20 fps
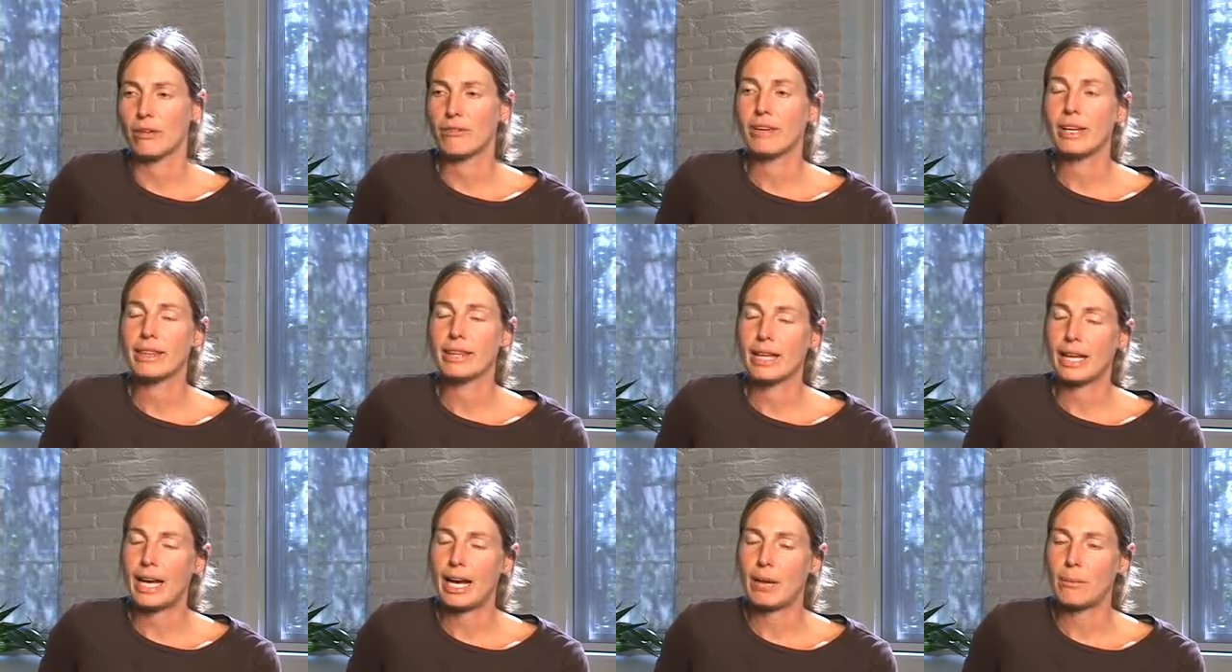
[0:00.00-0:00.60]

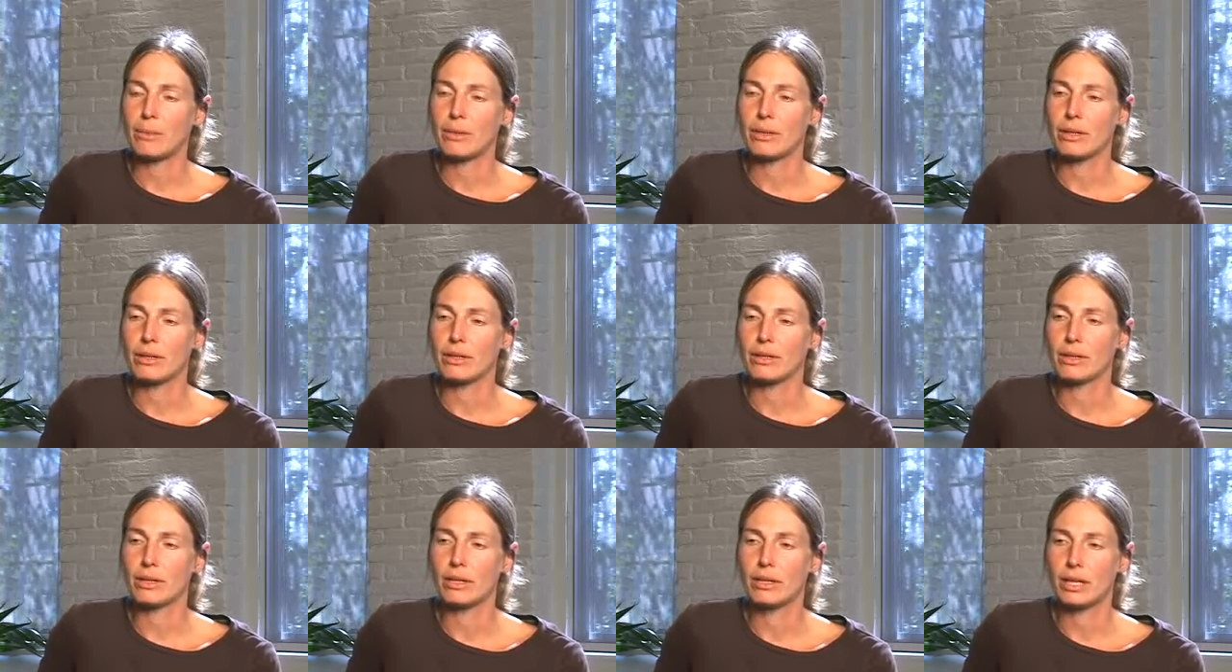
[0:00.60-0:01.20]
event that
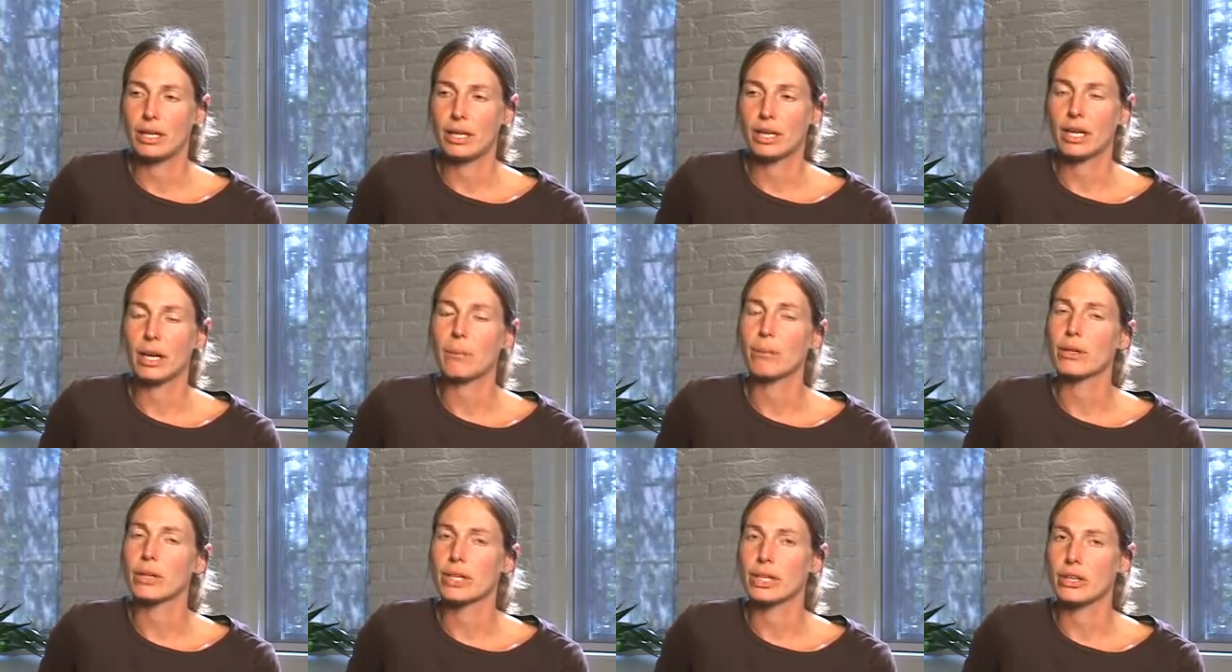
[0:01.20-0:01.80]
happened a
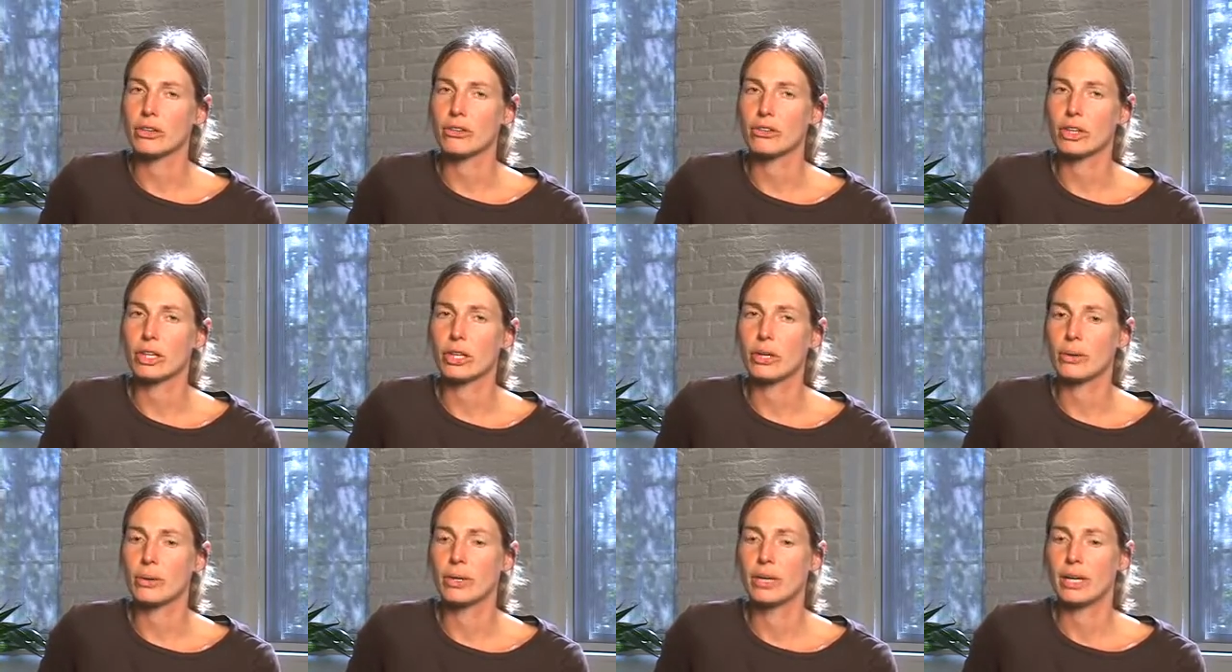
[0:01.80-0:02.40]
couple of years
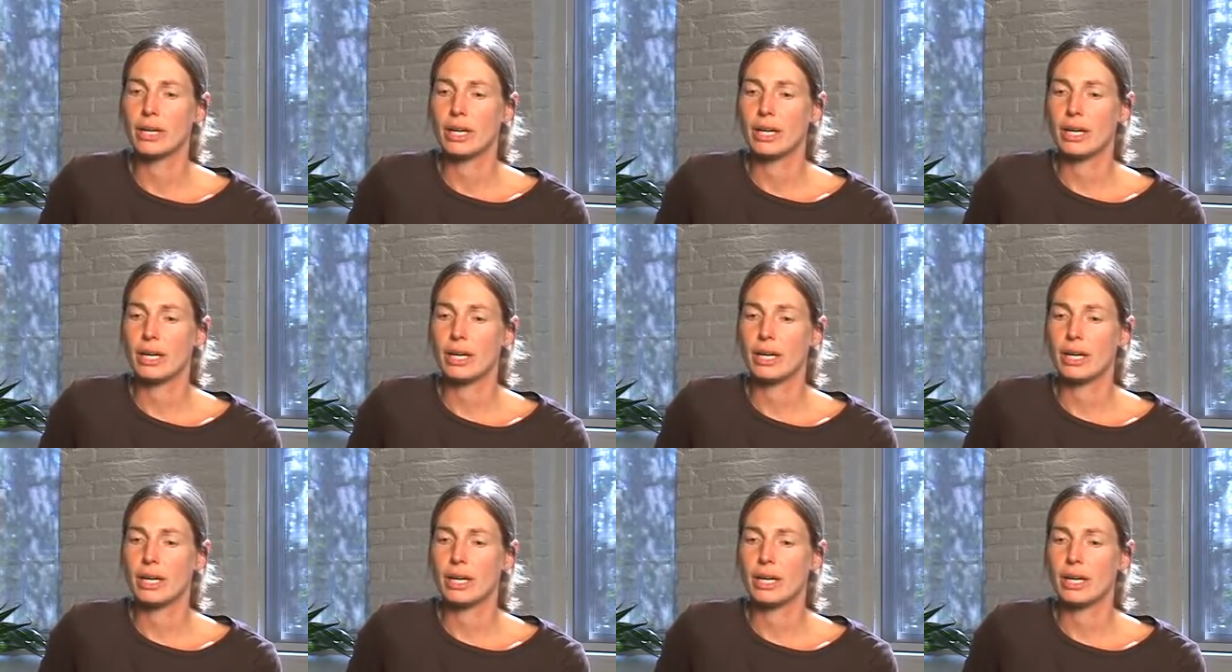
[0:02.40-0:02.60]
ago.